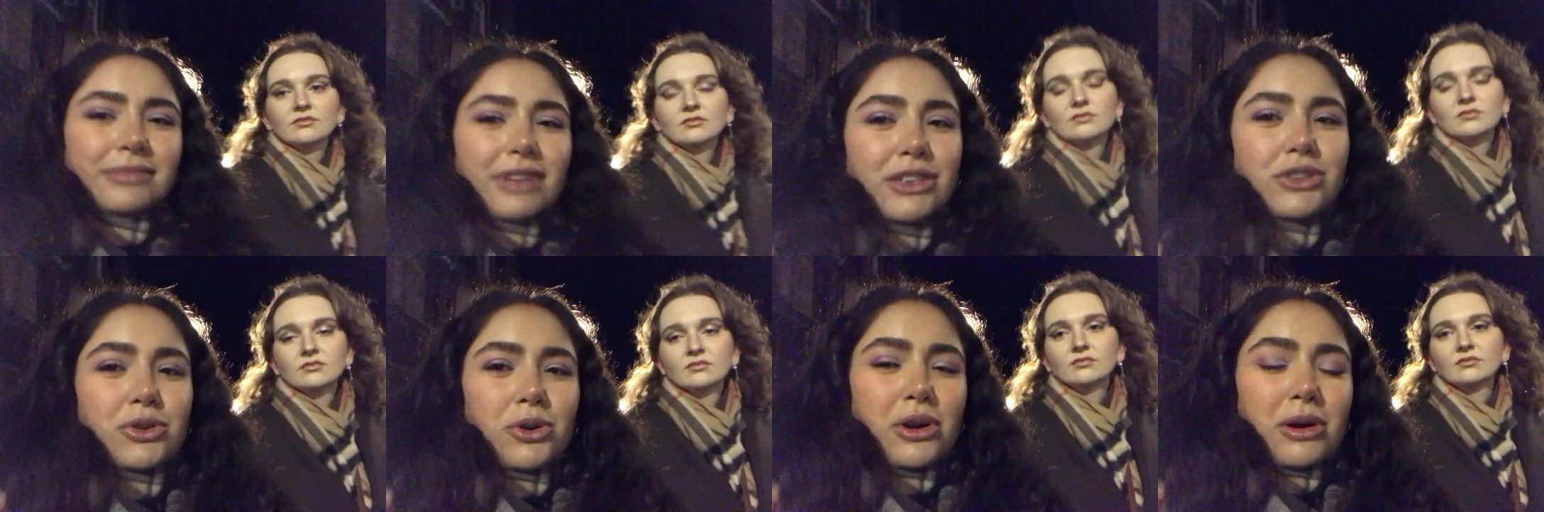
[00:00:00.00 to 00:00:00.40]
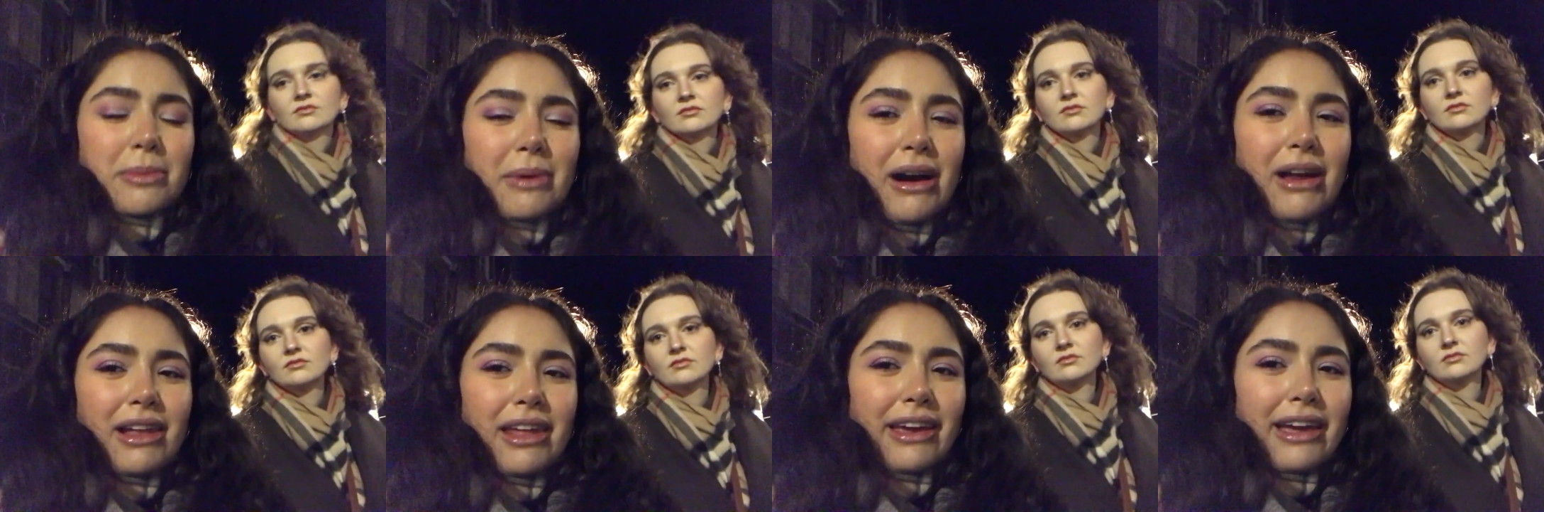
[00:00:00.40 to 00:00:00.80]
Speaker 1: and talk
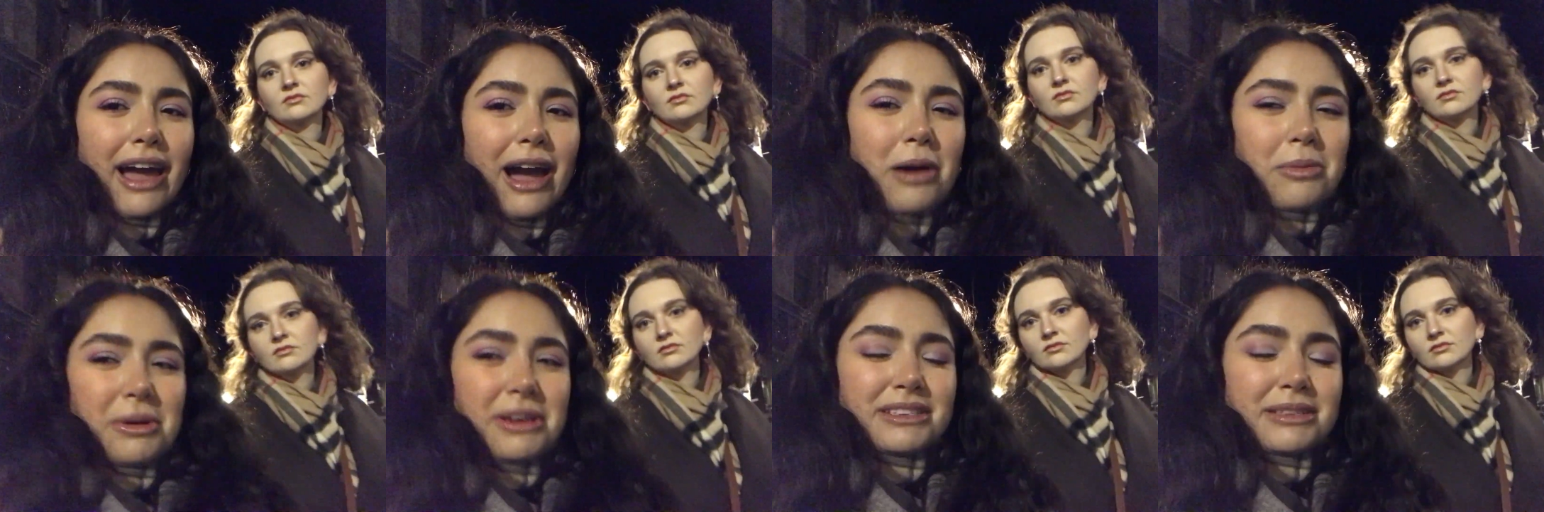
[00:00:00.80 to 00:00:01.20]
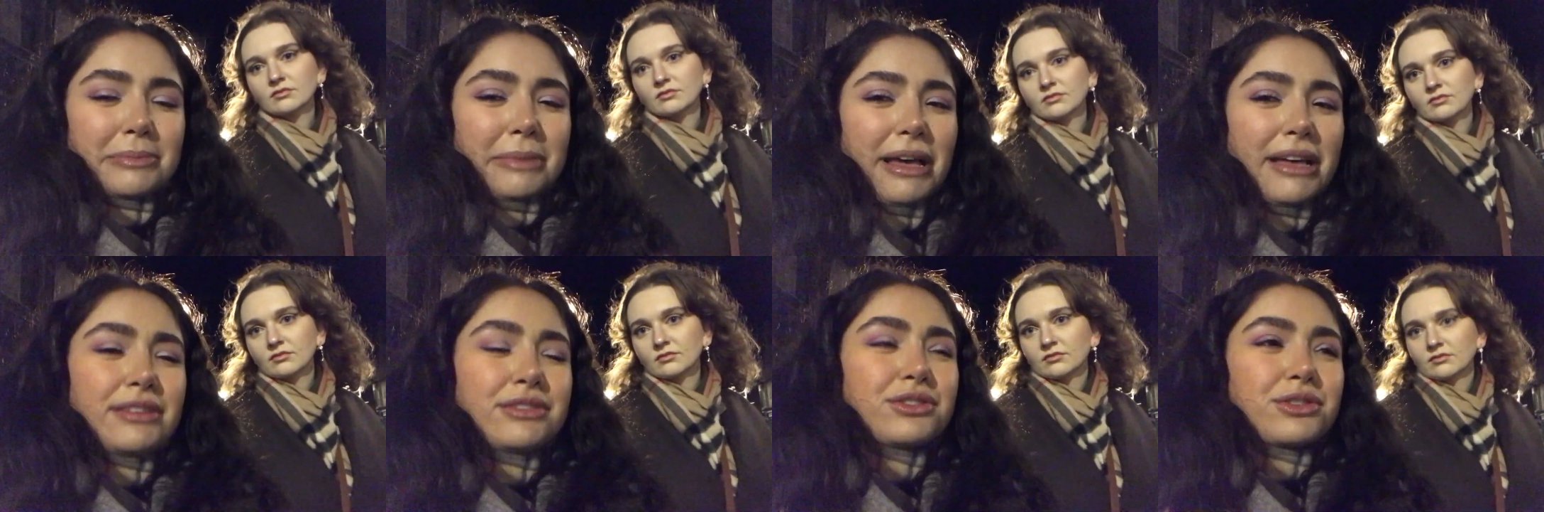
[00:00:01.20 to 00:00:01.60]
about like how my
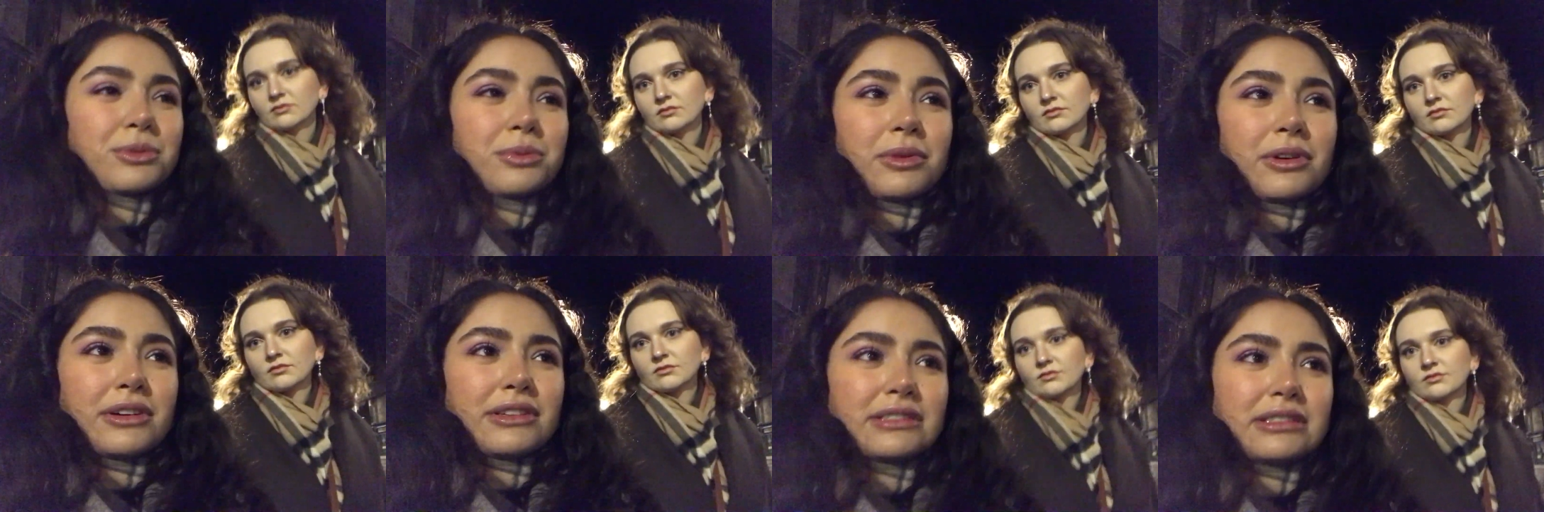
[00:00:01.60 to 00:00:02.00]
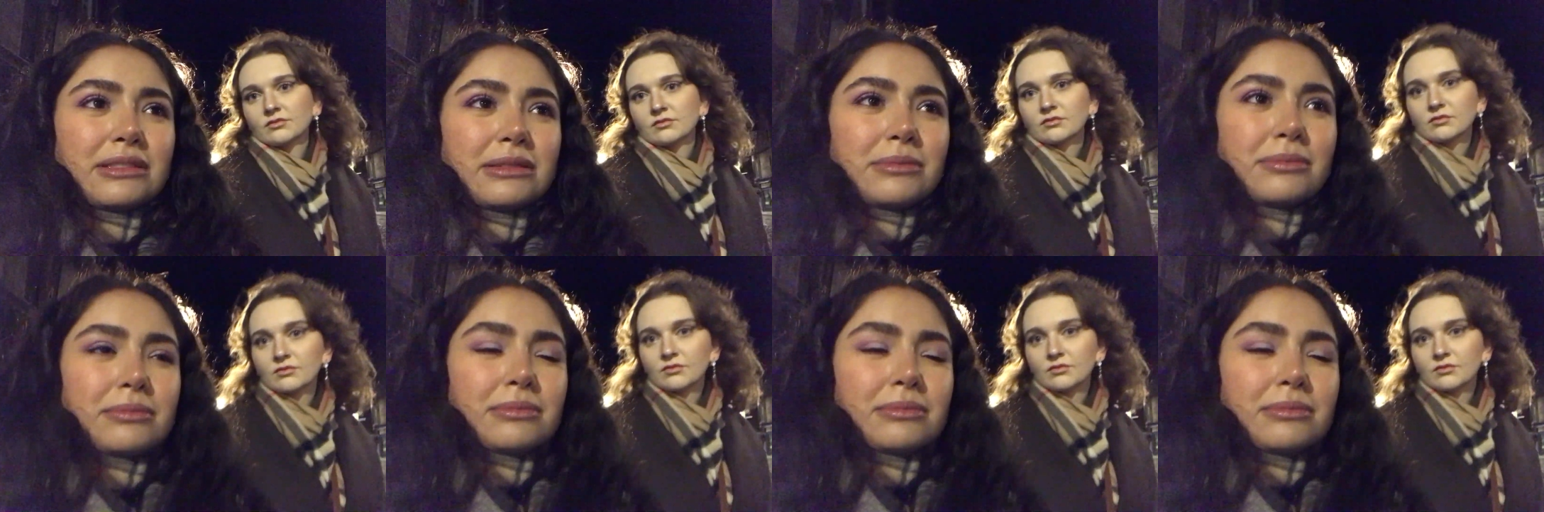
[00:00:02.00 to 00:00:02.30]
semester was.